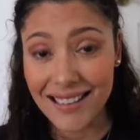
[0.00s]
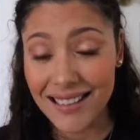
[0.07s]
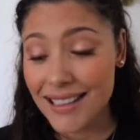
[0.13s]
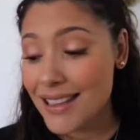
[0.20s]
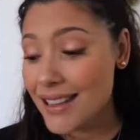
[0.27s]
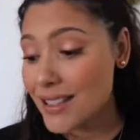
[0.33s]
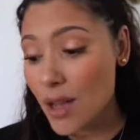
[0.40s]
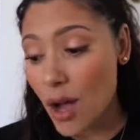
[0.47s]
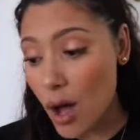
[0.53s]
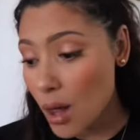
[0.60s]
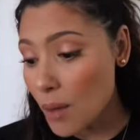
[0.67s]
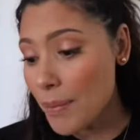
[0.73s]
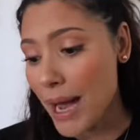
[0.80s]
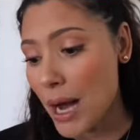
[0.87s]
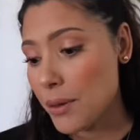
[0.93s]
He is all
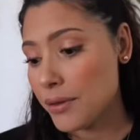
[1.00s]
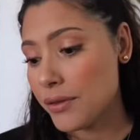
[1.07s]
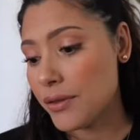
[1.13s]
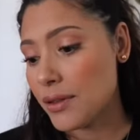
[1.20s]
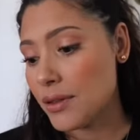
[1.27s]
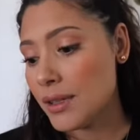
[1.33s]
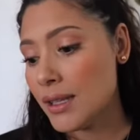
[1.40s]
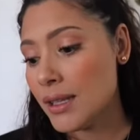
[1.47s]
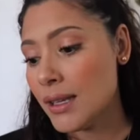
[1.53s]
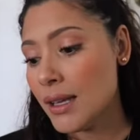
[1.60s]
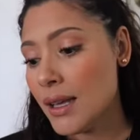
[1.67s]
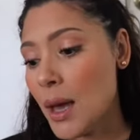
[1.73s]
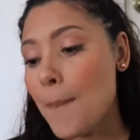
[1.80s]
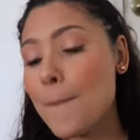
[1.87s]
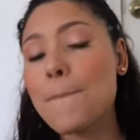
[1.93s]
powerful.
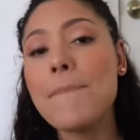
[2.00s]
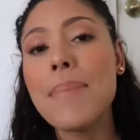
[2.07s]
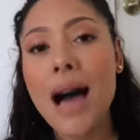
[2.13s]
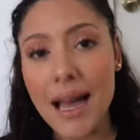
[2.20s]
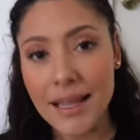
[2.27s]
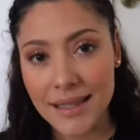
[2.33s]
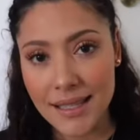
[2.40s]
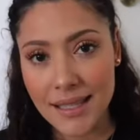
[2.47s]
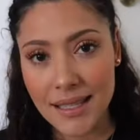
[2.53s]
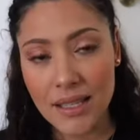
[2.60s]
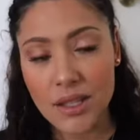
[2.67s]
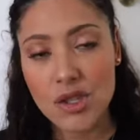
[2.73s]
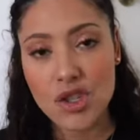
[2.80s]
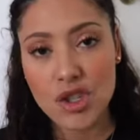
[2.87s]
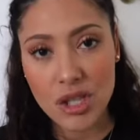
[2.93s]
But
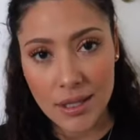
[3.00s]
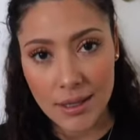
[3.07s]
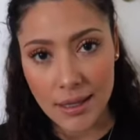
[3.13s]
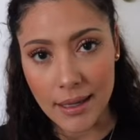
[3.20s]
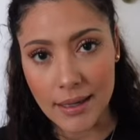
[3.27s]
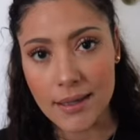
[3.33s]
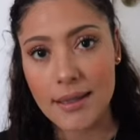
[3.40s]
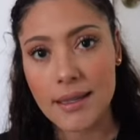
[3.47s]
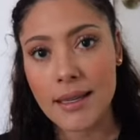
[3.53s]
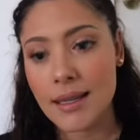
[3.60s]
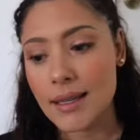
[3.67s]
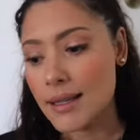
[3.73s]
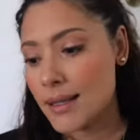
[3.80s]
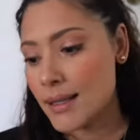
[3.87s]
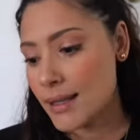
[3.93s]
Jesus
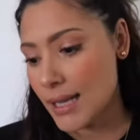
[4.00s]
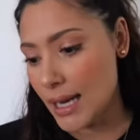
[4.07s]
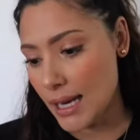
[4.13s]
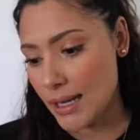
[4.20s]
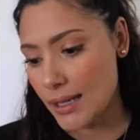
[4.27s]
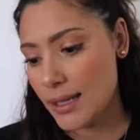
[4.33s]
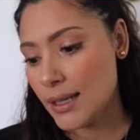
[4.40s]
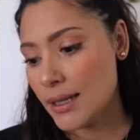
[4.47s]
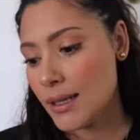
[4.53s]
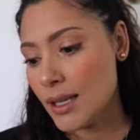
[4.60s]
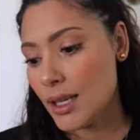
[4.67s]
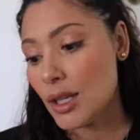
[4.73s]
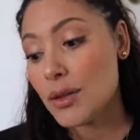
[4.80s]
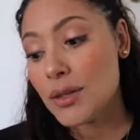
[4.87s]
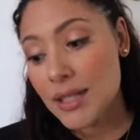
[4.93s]
stayed.
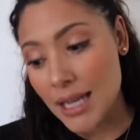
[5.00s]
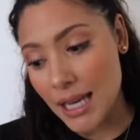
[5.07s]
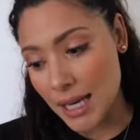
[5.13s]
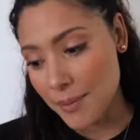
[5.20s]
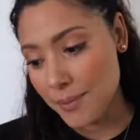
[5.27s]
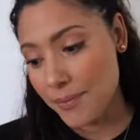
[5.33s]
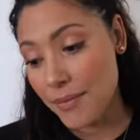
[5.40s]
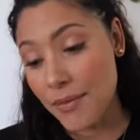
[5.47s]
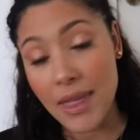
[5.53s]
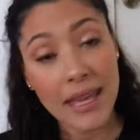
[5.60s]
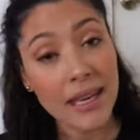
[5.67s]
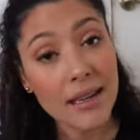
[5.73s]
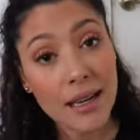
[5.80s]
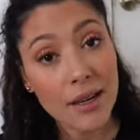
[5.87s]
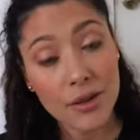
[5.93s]
You see, they
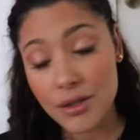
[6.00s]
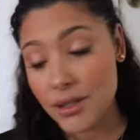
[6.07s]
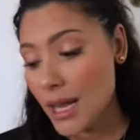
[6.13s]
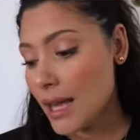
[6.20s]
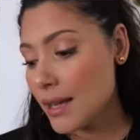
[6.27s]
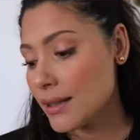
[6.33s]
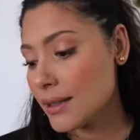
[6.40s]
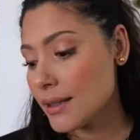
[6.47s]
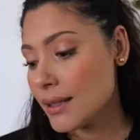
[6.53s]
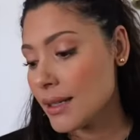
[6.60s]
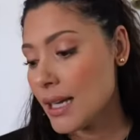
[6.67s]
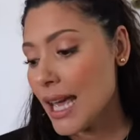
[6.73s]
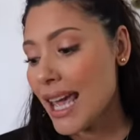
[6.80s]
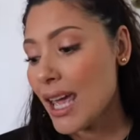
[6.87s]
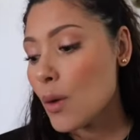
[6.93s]
didn't understand.
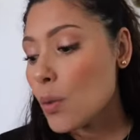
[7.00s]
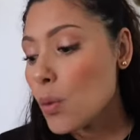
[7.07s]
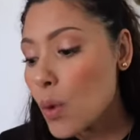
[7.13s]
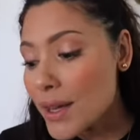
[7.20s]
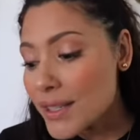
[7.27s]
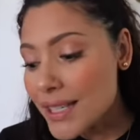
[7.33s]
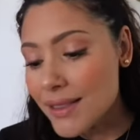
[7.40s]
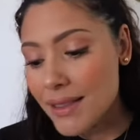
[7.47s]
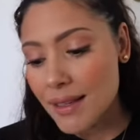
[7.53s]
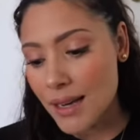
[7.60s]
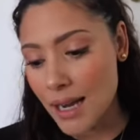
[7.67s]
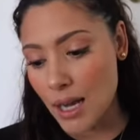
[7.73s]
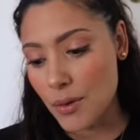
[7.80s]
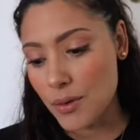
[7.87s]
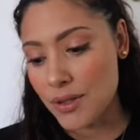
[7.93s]
It wasn't the
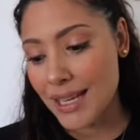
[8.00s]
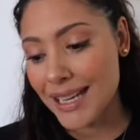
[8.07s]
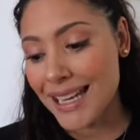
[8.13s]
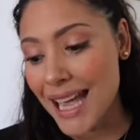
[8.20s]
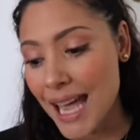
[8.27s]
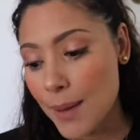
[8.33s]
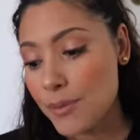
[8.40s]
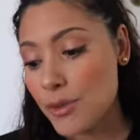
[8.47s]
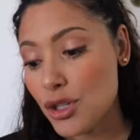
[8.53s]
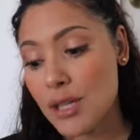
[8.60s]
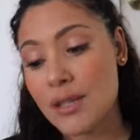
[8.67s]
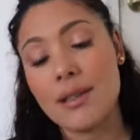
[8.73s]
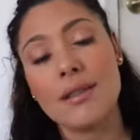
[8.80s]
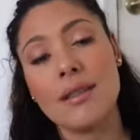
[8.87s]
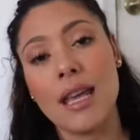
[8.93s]
nails that kept
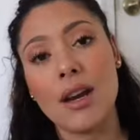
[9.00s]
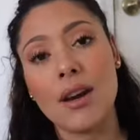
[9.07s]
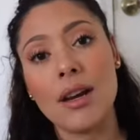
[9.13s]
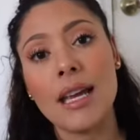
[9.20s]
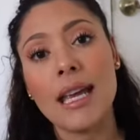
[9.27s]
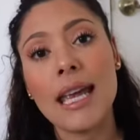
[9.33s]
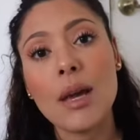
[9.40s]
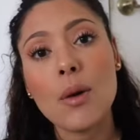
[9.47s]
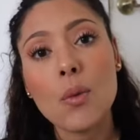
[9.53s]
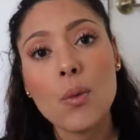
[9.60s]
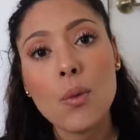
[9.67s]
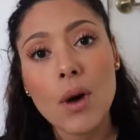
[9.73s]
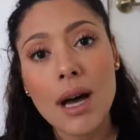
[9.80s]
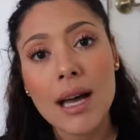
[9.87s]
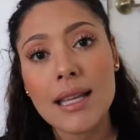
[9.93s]
Jesus there, it
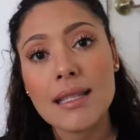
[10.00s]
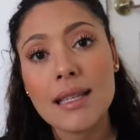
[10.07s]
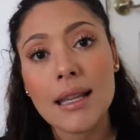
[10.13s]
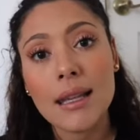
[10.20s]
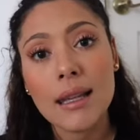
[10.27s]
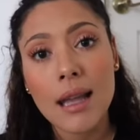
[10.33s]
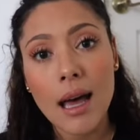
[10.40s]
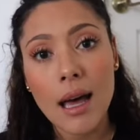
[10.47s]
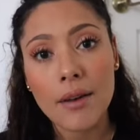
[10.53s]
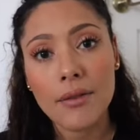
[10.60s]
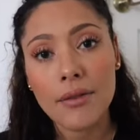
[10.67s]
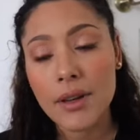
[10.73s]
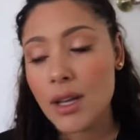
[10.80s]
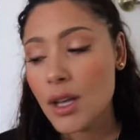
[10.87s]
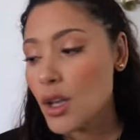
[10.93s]
was
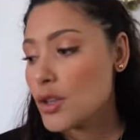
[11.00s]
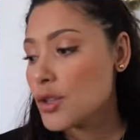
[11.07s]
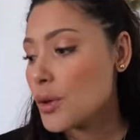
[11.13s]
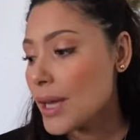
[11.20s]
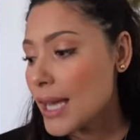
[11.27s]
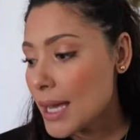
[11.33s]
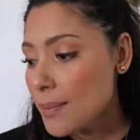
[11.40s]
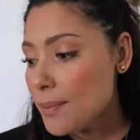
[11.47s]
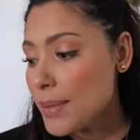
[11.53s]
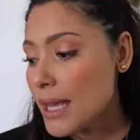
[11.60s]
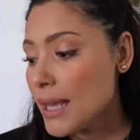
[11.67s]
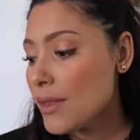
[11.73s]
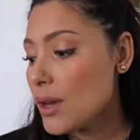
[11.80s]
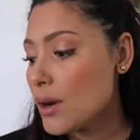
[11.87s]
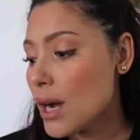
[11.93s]
love. So, him
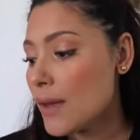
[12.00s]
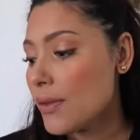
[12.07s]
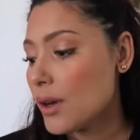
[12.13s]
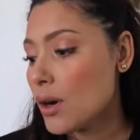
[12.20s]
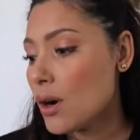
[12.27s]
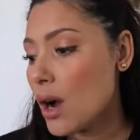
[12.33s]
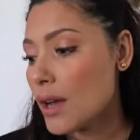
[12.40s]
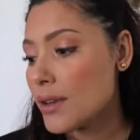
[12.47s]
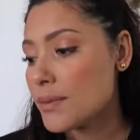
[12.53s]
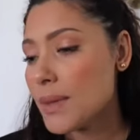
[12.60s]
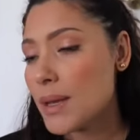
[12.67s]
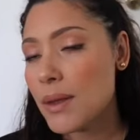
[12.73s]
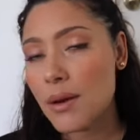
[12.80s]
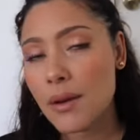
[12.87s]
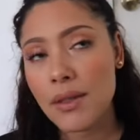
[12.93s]
being there on the cross, be
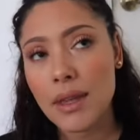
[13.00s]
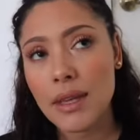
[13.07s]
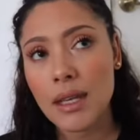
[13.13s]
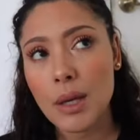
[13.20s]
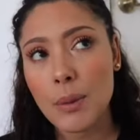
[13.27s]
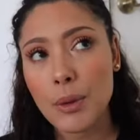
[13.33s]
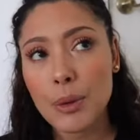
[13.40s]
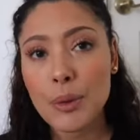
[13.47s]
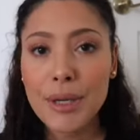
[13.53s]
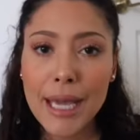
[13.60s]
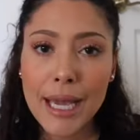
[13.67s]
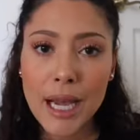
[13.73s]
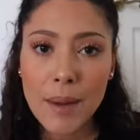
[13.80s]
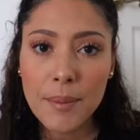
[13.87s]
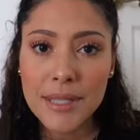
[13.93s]
there thinking, well, you
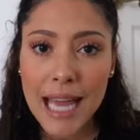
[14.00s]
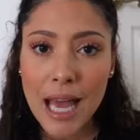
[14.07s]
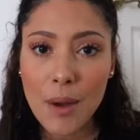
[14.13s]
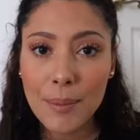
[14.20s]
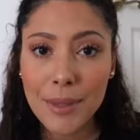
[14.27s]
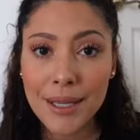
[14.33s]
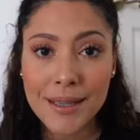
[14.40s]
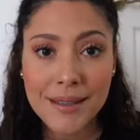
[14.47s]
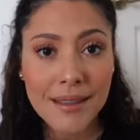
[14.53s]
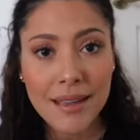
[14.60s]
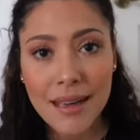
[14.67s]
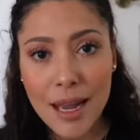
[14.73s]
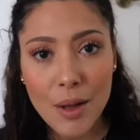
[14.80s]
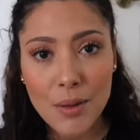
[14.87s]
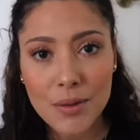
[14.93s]
can't come down because of
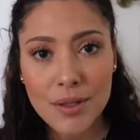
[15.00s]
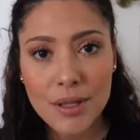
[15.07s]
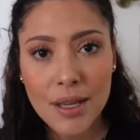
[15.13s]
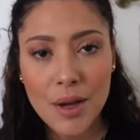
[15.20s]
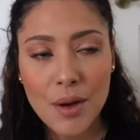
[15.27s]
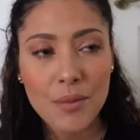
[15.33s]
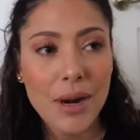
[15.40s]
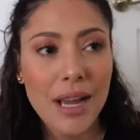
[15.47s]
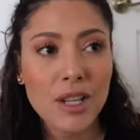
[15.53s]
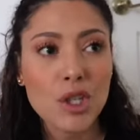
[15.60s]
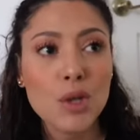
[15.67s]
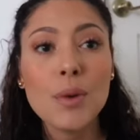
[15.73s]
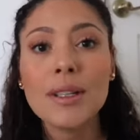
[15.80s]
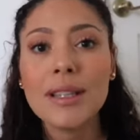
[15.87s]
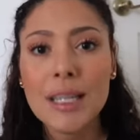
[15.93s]
nails, right?
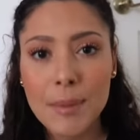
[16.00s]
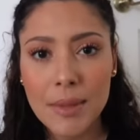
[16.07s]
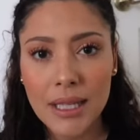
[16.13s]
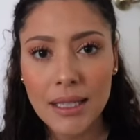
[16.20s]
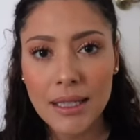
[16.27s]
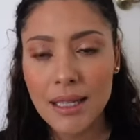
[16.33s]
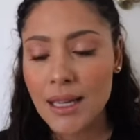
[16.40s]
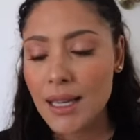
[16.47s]
You are limited.